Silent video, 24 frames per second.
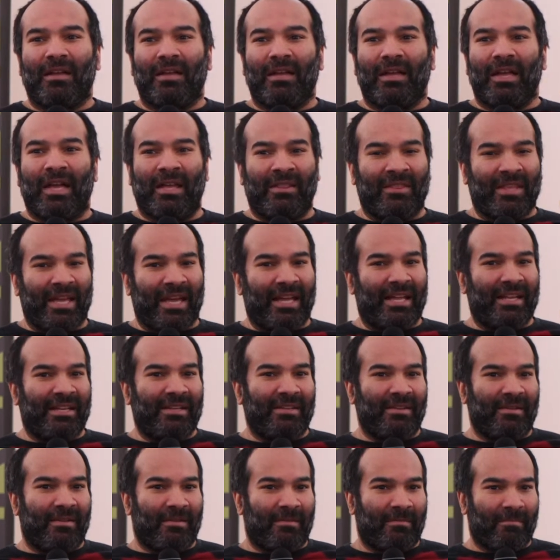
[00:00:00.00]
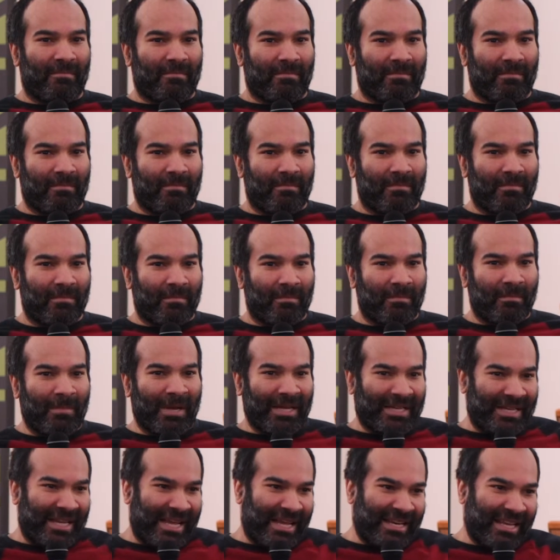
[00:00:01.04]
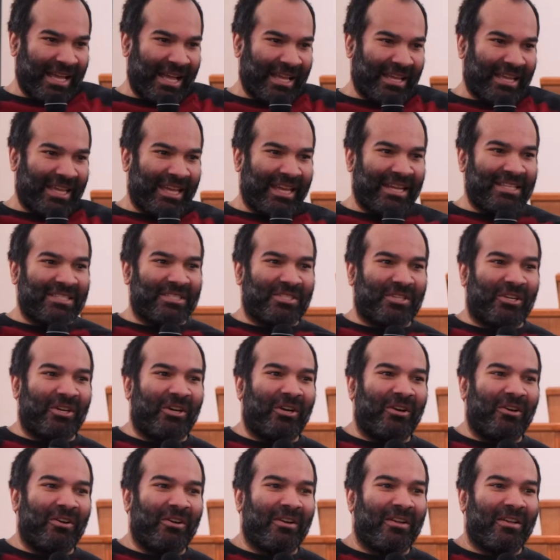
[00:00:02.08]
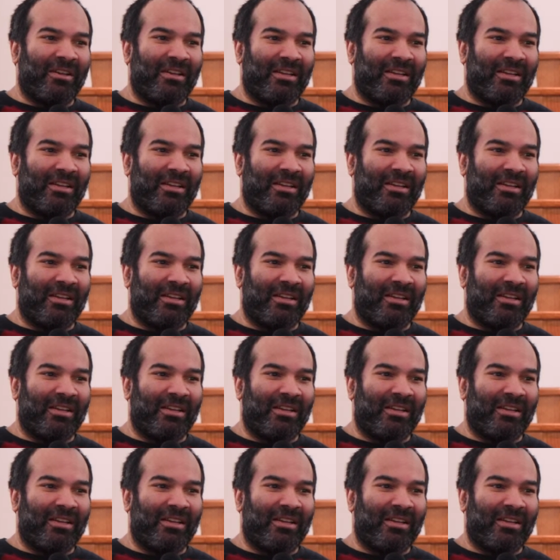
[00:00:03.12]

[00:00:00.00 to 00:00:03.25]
And then my dad got cancer,